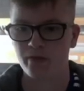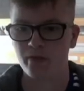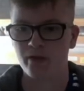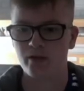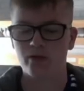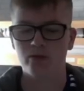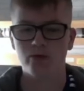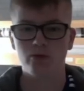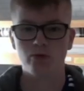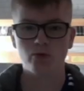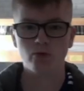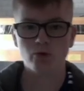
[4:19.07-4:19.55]

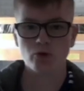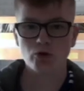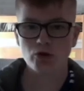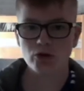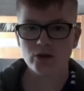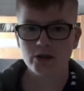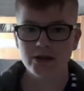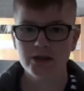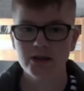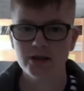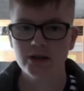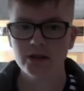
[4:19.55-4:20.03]
So
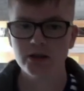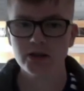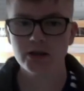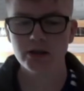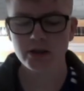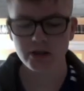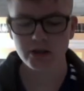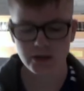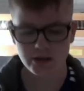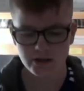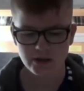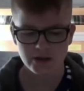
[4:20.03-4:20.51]
then,
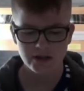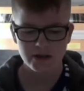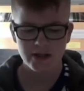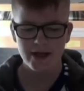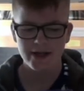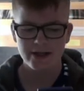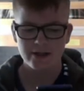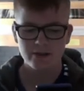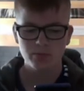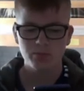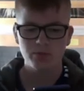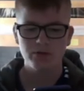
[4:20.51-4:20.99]
the
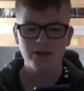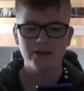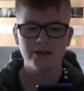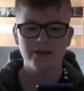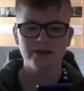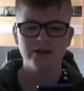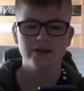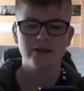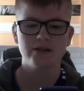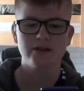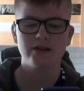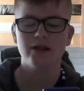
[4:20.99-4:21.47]
next
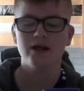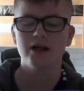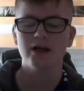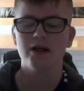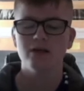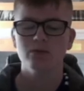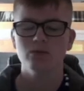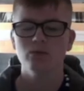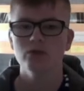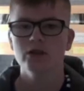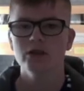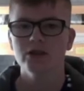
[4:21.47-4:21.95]
player
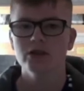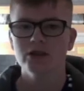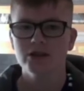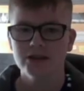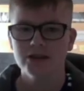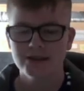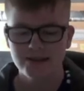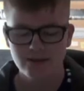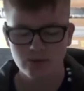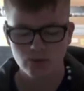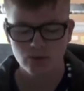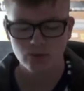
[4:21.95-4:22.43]
that we
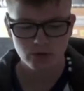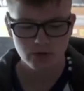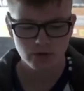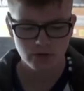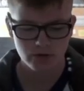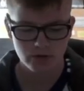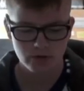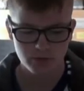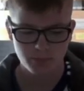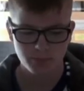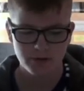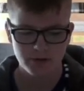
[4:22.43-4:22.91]
are going
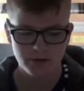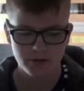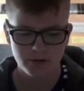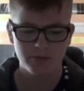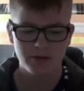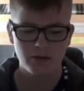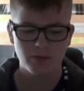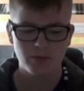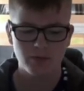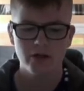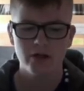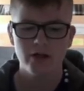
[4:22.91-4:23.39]
to speak
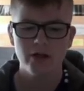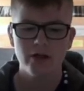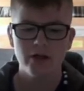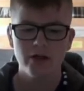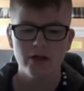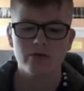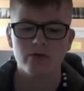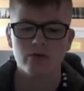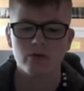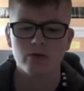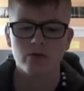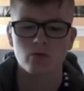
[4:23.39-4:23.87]
about
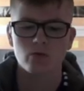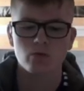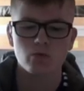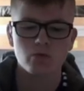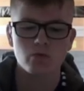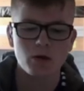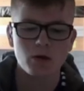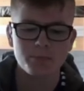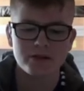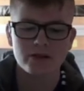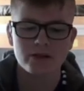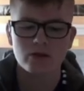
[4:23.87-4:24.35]
is
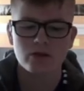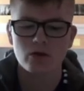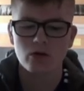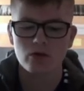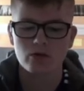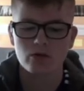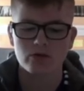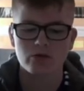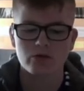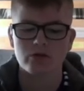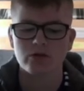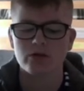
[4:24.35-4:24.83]
Robbie
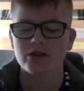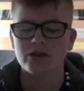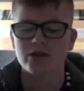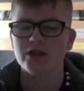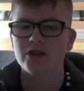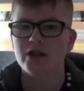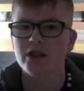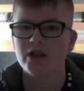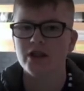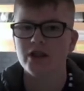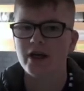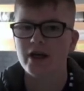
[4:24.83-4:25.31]
Gotts
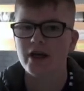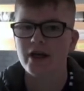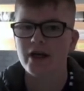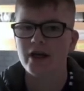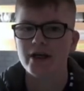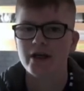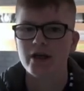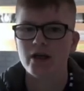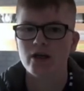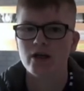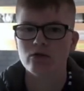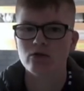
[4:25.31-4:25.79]
signing
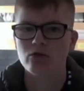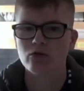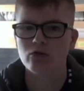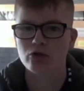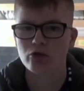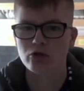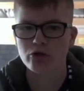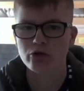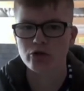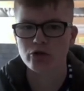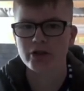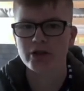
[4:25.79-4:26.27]
a
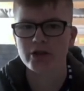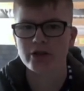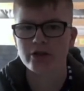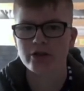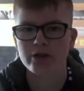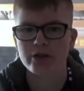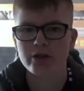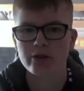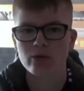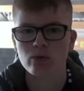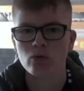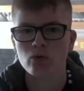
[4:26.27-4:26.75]
2-year
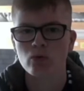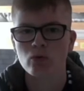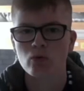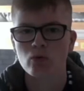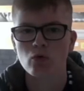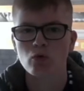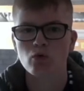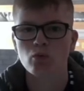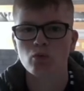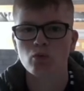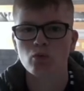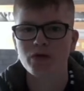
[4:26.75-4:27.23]
deal
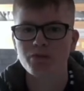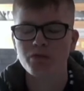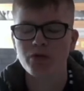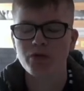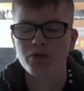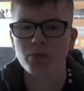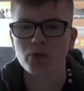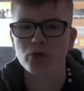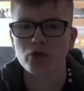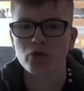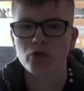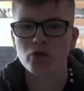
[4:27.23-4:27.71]
with the
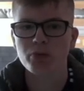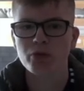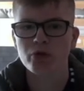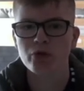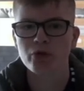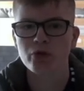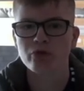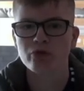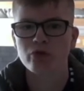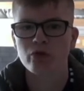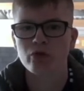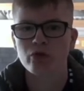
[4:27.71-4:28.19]

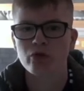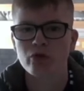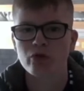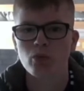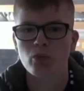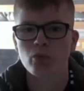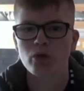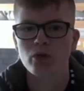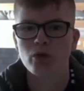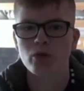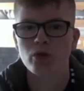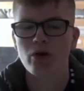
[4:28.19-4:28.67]
Bluebirds
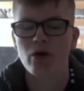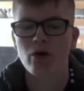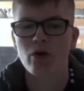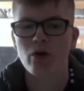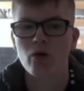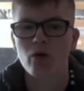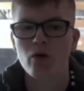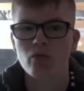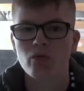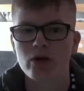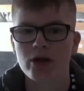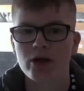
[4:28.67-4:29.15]

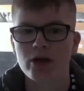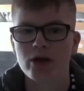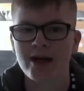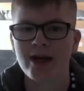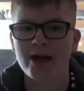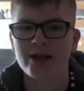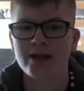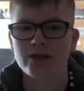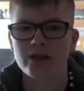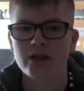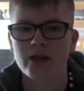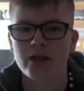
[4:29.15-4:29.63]

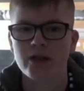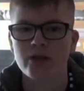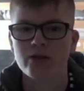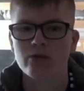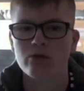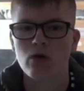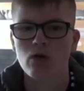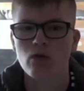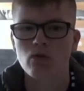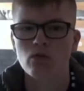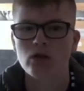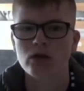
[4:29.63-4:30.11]
regarding his
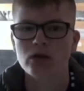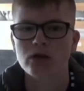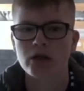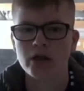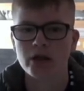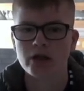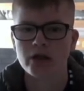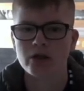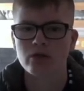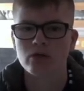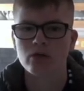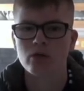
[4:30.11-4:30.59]

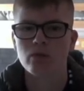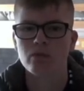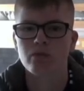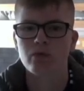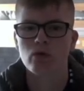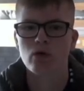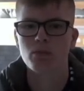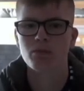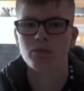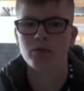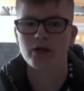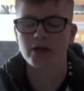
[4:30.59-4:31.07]
release
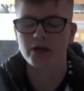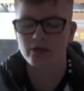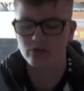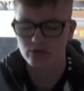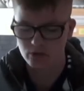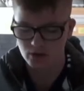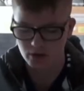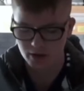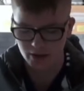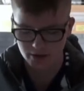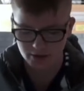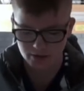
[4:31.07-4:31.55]
from Leeds
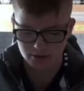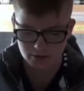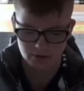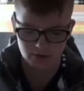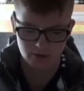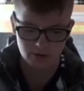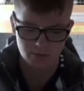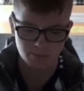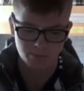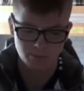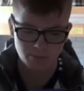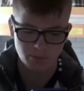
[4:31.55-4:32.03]

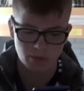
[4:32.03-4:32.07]
United.